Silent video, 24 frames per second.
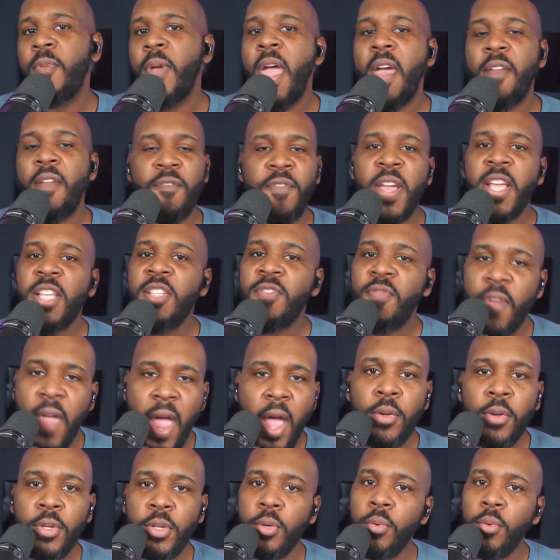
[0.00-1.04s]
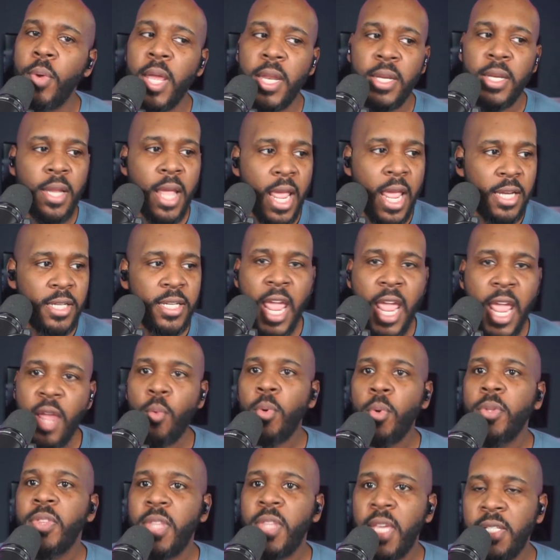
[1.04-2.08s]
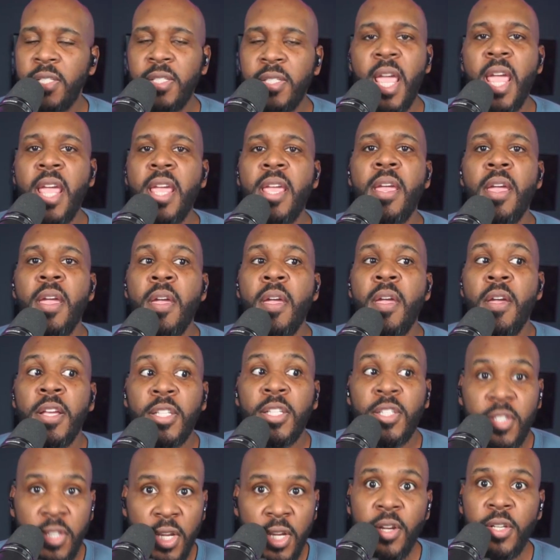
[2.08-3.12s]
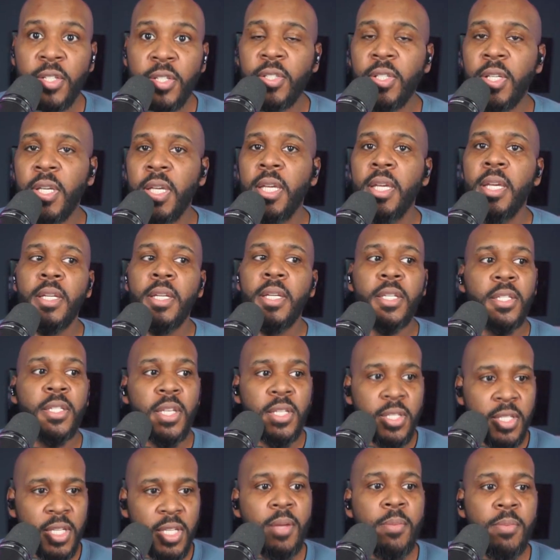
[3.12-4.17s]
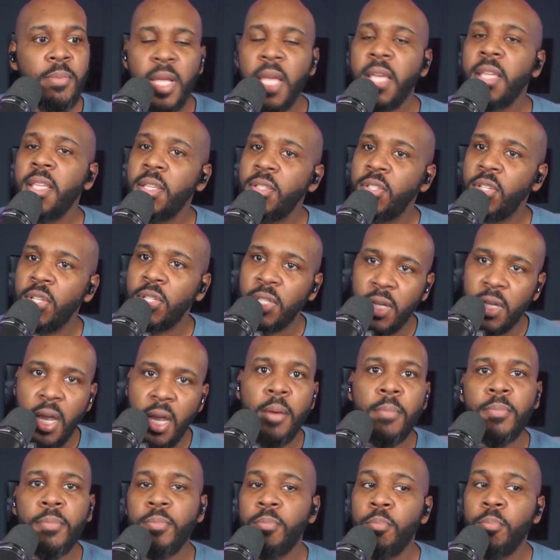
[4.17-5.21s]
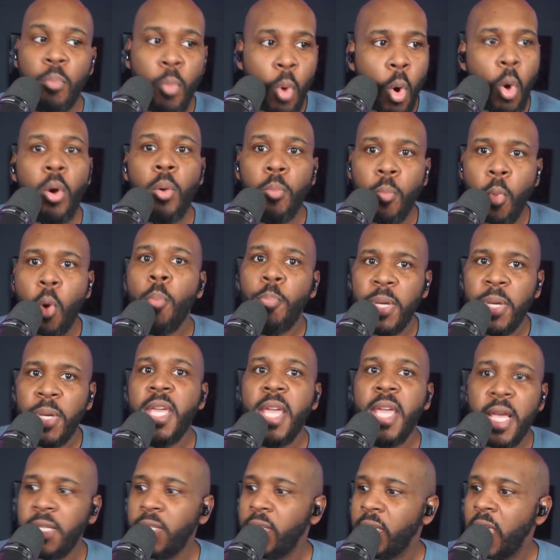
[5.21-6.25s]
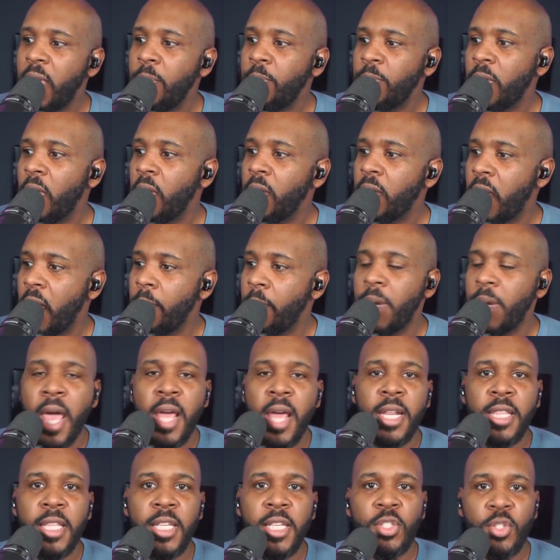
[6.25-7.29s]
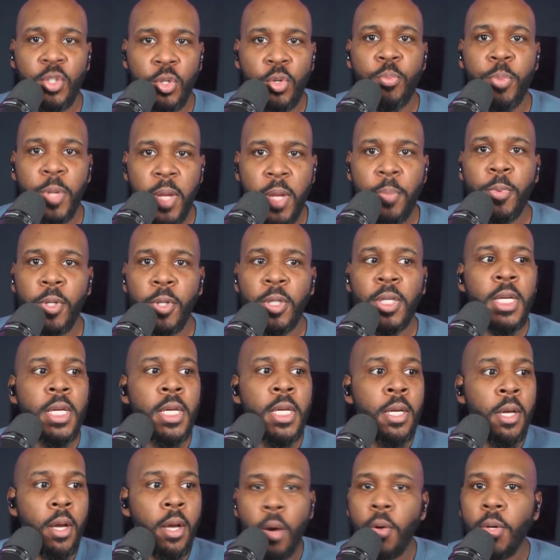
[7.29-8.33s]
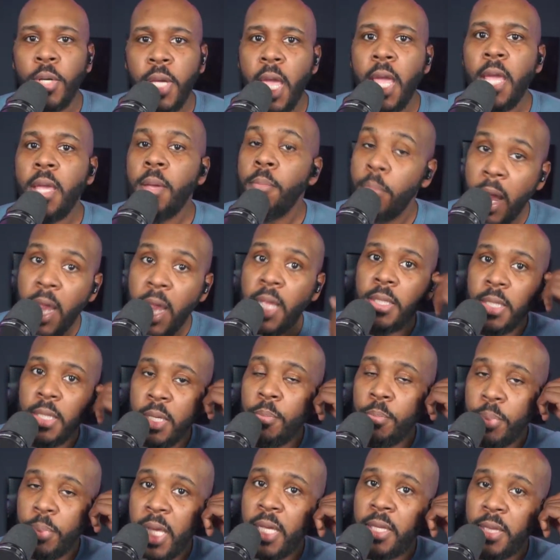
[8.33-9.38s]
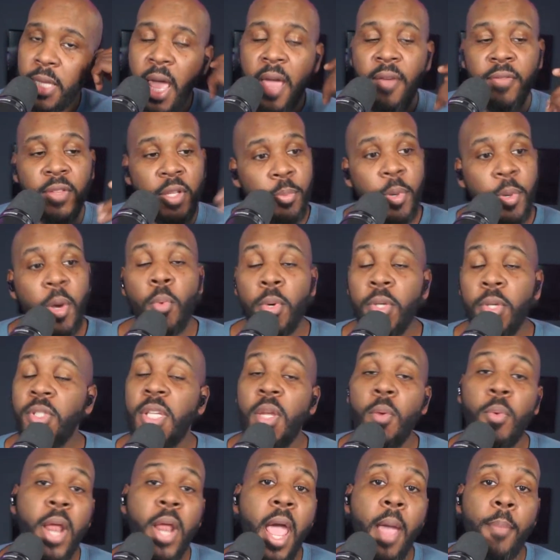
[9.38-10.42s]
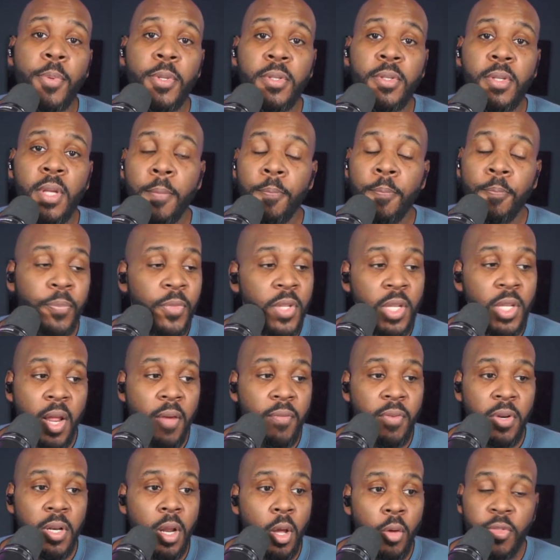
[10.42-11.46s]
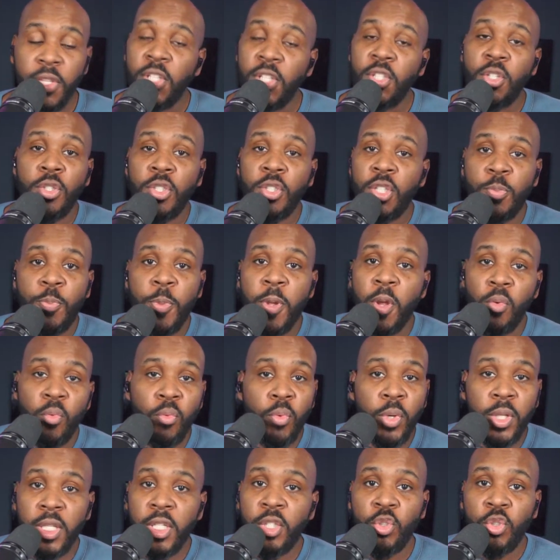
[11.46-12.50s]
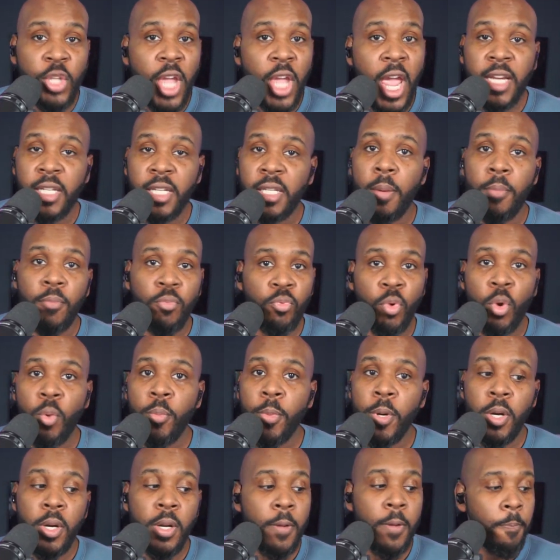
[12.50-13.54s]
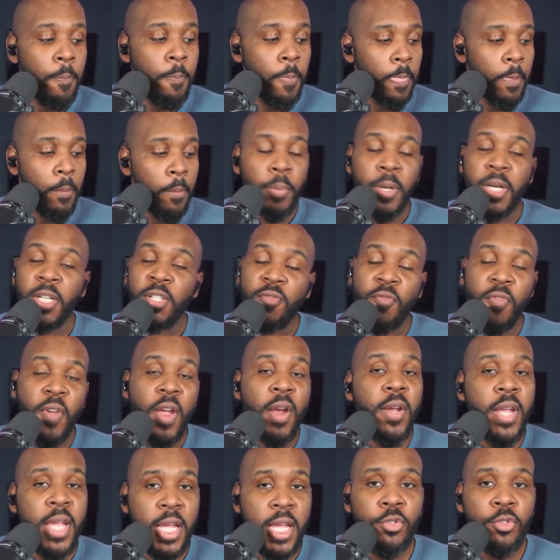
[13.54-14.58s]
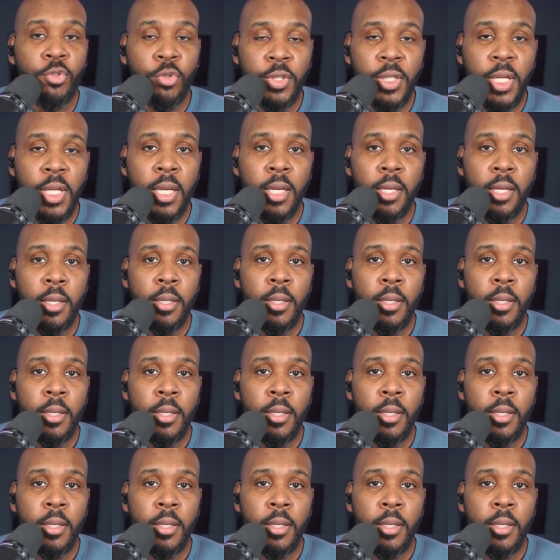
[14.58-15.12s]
at face value and take what they say seriously, because it seems like it just more and more BS keeps on coming out of these two people. Okay, mainly Blake Lively, but we'll see what happens. You never know. This could just be a really jacked up rumor, but it's very interesting